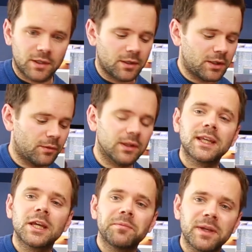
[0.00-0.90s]
So, you know, we're in
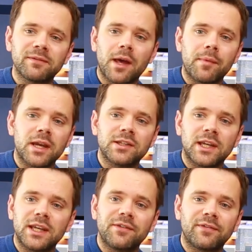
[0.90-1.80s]
the key of B flat major,
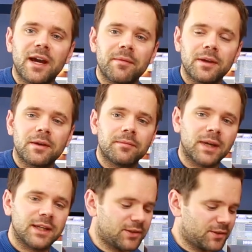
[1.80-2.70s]
E flat
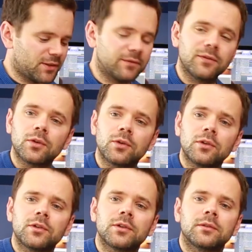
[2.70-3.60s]
major is our four
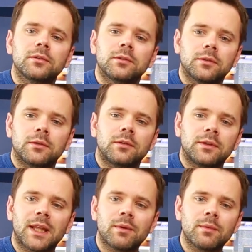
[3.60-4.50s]
chord,
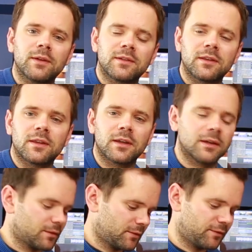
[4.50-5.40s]
then we move to the
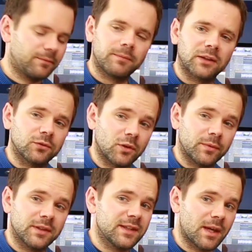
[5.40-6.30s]
backdoor
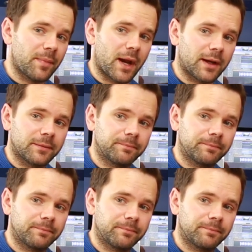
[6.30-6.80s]
dominant to get back.